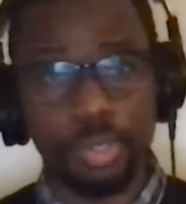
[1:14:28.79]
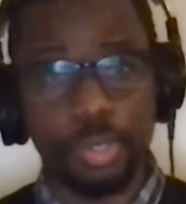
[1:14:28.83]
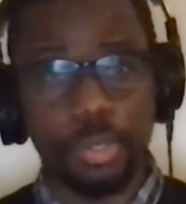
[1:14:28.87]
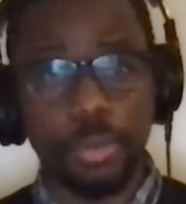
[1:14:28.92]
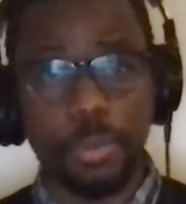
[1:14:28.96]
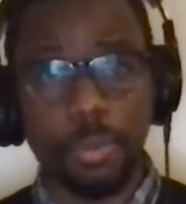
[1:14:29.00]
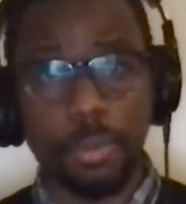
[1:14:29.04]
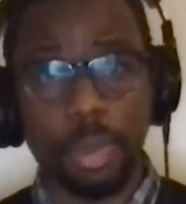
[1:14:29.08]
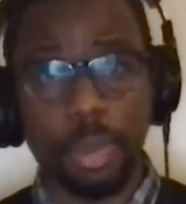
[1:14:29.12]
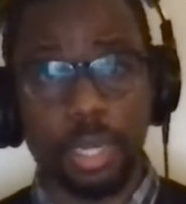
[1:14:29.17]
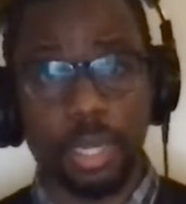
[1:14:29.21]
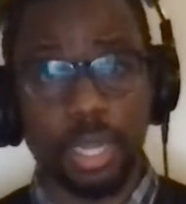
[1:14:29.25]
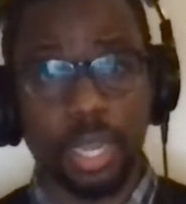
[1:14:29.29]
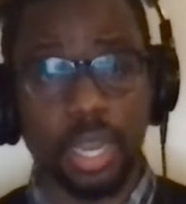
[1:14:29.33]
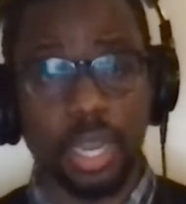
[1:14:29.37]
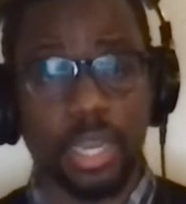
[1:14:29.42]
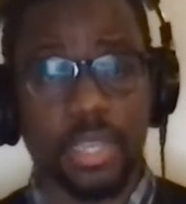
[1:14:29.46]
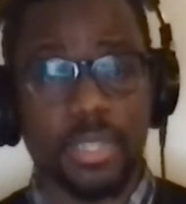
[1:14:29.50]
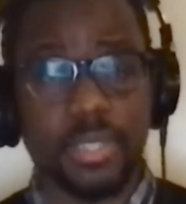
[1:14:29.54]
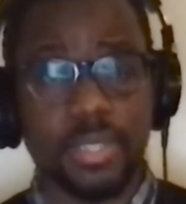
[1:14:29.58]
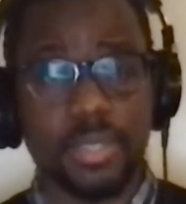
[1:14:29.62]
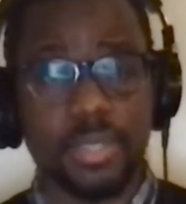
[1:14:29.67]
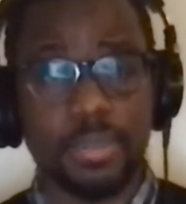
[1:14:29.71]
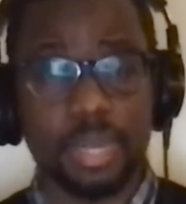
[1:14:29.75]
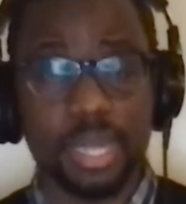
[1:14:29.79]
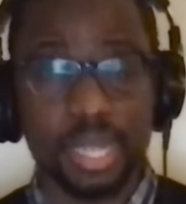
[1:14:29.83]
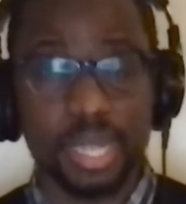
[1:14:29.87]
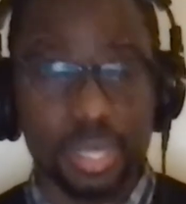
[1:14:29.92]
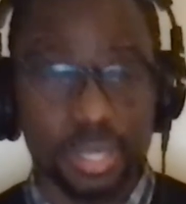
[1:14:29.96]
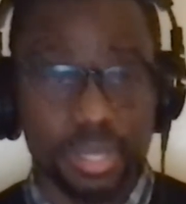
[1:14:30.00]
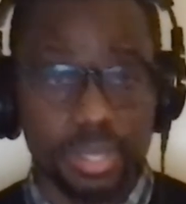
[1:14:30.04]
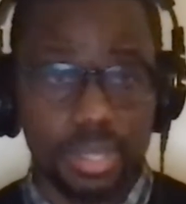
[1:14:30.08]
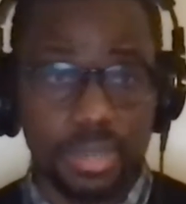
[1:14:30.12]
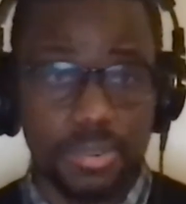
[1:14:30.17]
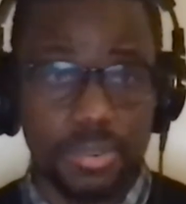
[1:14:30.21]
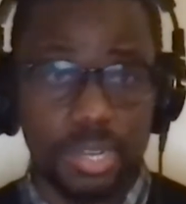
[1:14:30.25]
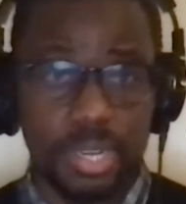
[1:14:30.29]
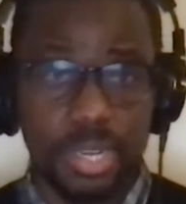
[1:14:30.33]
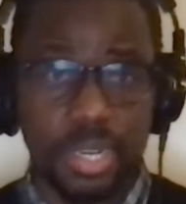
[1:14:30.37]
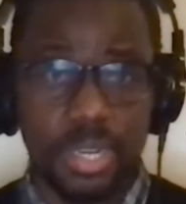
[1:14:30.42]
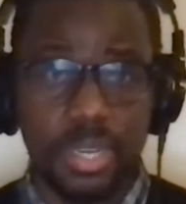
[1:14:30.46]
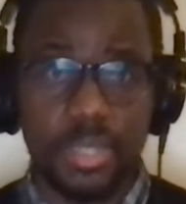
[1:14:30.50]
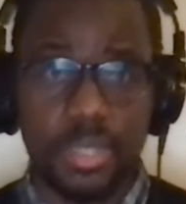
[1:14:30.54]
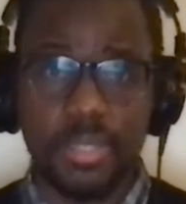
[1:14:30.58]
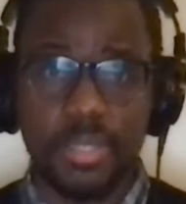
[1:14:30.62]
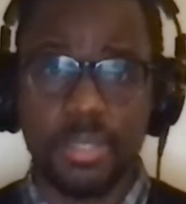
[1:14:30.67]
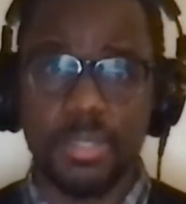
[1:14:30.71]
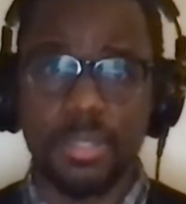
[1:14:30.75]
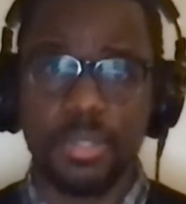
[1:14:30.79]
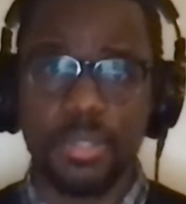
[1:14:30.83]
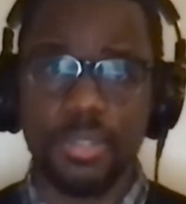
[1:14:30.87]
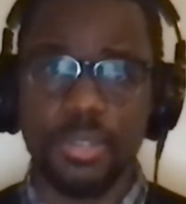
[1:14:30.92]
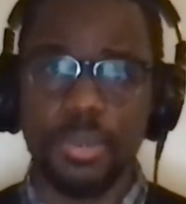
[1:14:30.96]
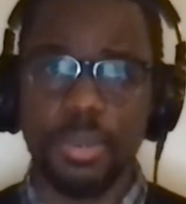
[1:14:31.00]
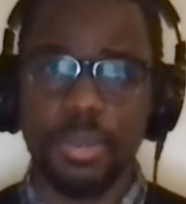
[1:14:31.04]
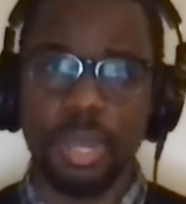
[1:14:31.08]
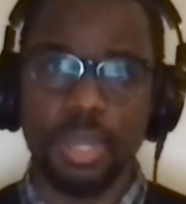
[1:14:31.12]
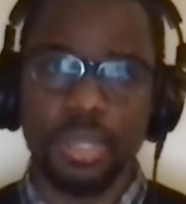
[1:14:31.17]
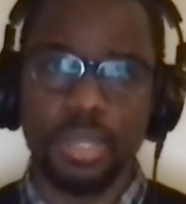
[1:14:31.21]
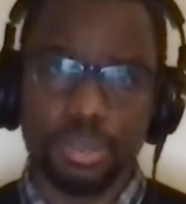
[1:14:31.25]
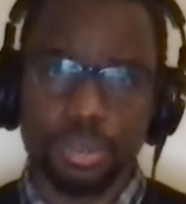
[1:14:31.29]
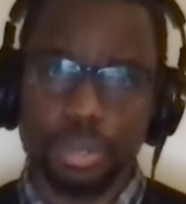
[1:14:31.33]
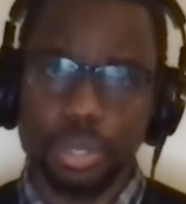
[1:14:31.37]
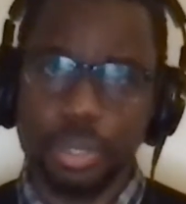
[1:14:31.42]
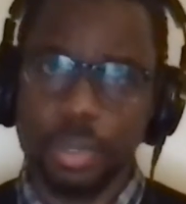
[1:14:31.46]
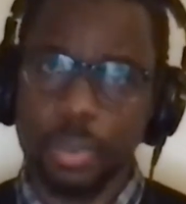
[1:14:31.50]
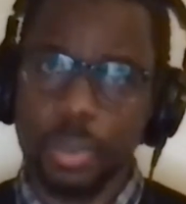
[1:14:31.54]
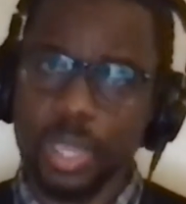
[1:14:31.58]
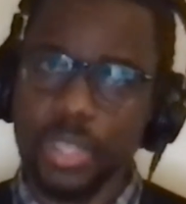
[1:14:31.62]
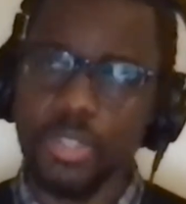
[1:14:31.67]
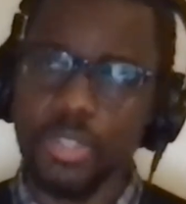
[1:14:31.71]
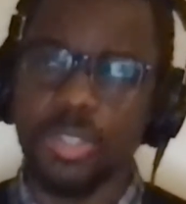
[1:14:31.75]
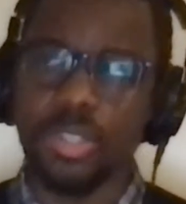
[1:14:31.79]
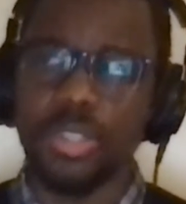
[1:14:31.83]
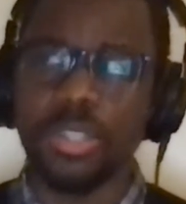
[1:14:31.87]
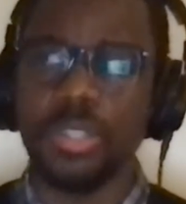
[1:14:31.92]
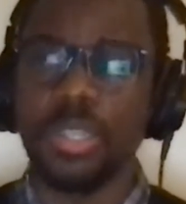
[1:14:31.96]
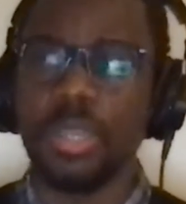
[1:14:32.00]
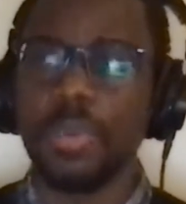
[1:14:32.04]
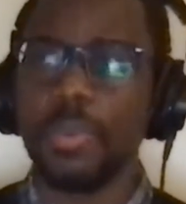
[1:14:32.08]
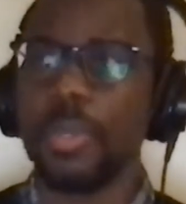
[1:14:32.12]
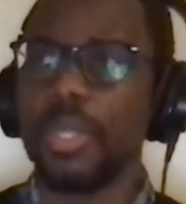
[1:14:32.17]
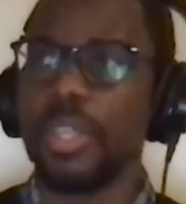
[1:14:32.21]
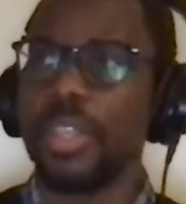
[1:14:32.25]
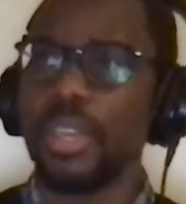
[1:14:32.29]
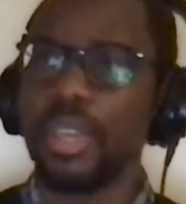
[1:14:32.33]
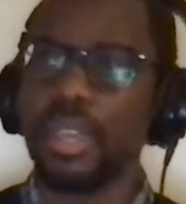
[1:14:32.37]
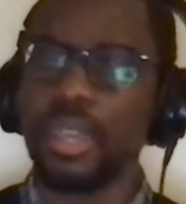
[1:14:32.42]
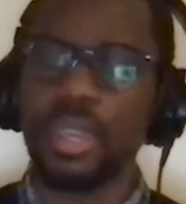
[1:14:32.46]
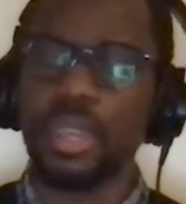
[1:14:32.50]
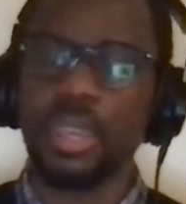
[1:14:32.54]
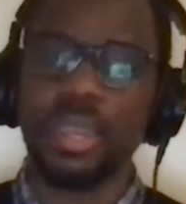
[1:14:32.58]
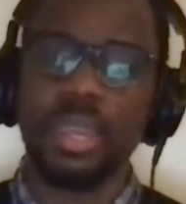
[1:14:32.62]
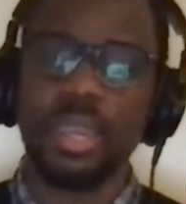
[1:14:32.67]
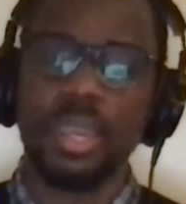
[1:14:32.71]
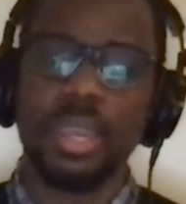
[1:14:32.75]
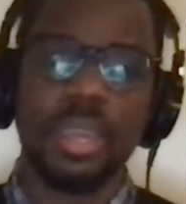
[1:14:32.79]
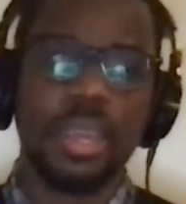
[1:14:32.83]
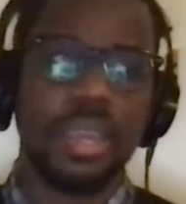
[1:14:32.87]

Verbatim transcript: you know, podcast mini series, you know, answering questions that we think